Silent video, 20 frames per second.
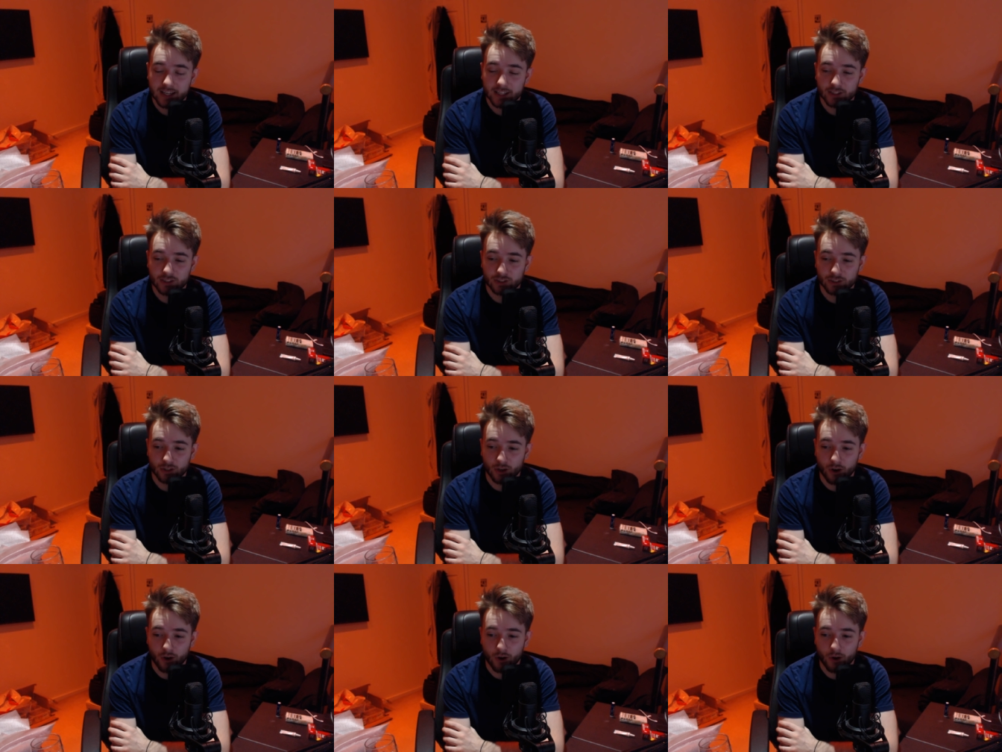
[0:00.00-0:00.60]

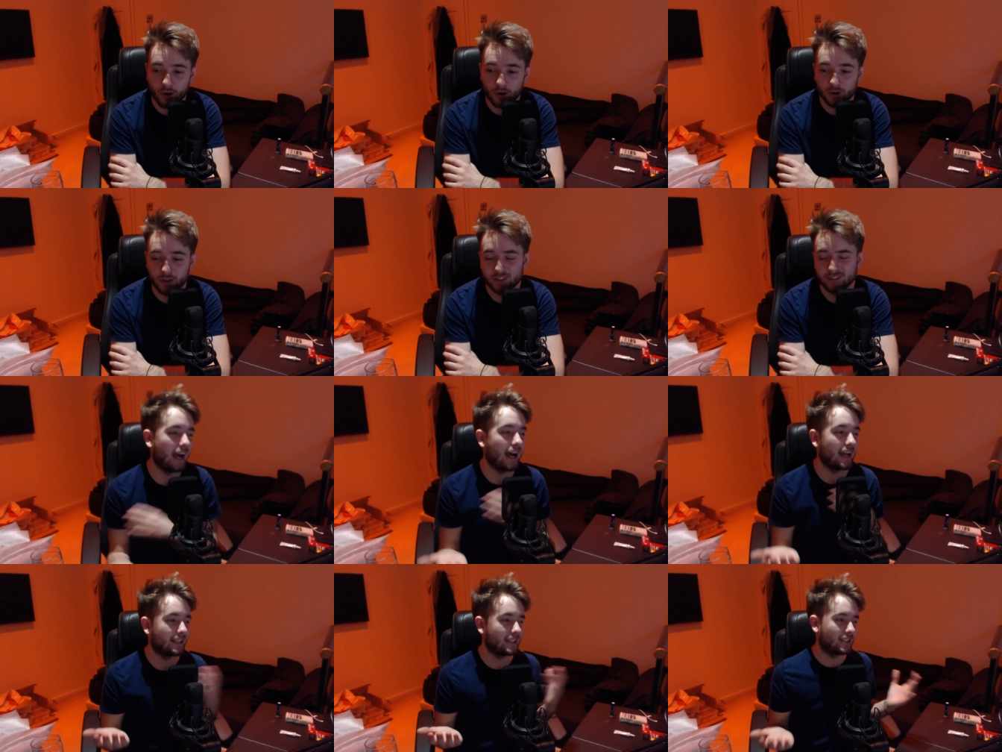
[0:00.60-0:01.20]
So
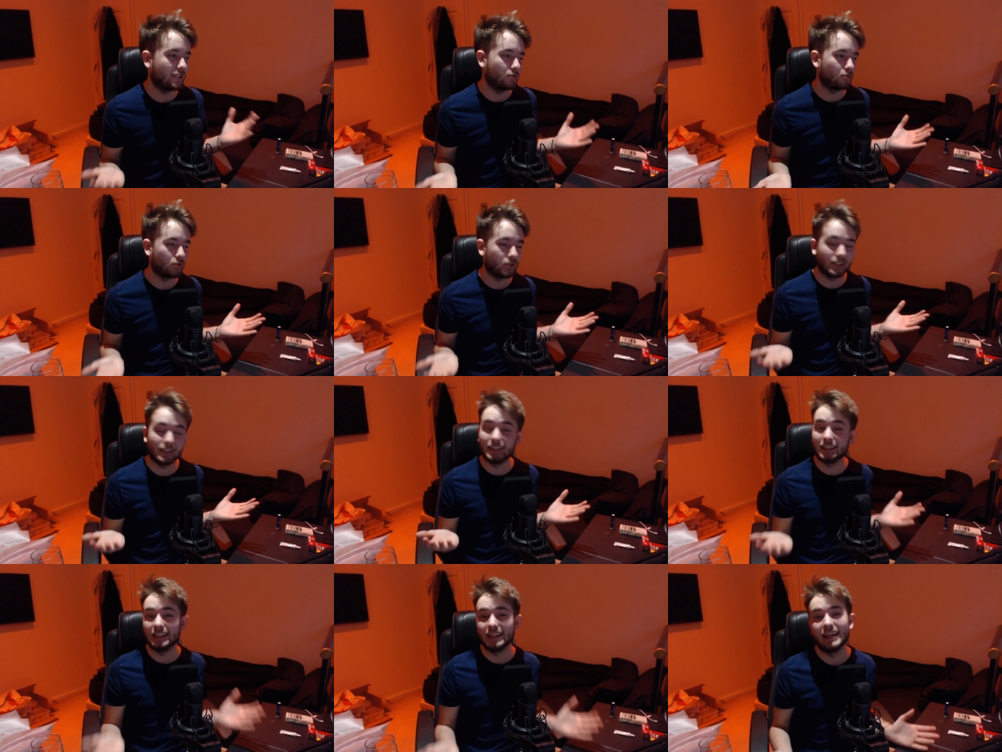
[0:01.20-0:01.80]
that's
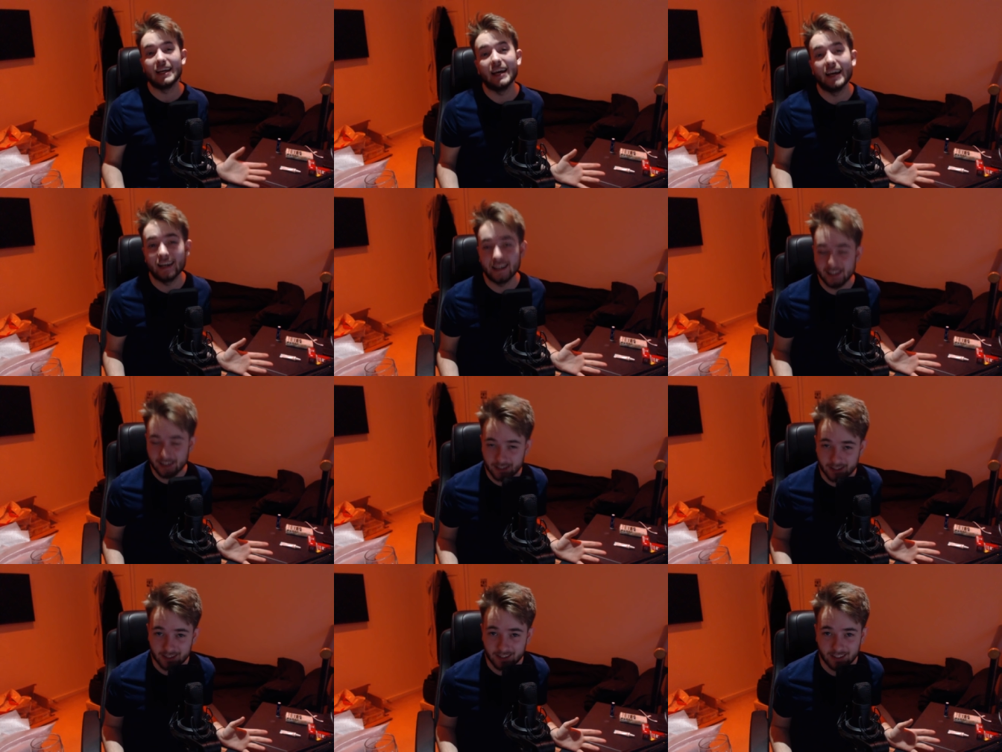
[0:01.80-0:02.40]
really it,
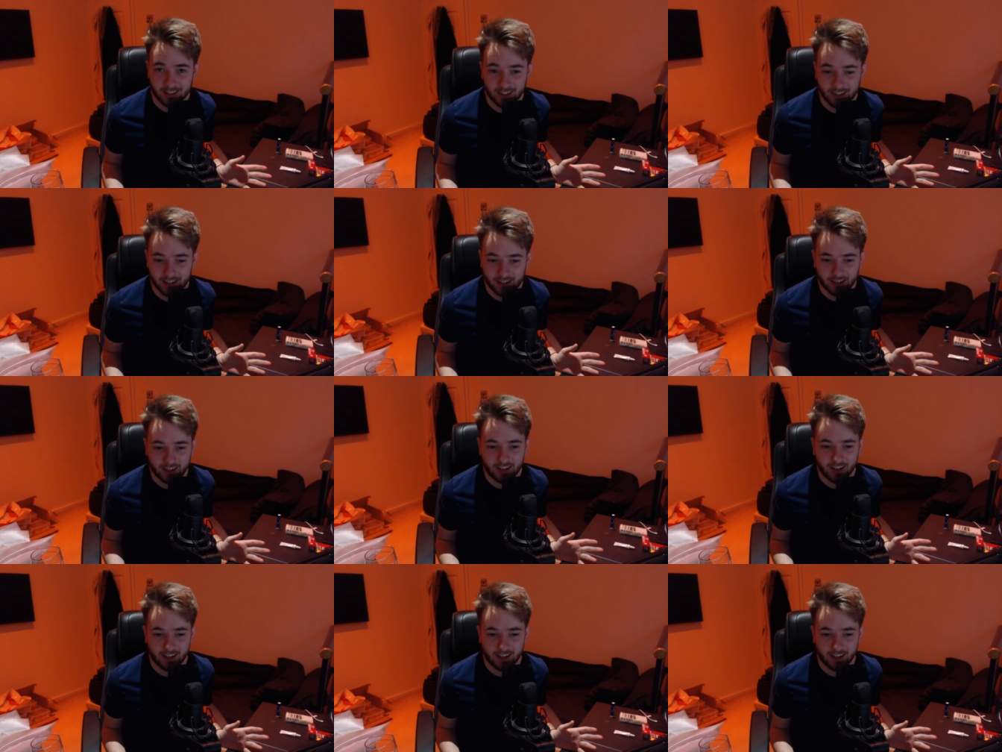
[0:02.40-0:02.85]
isn't it?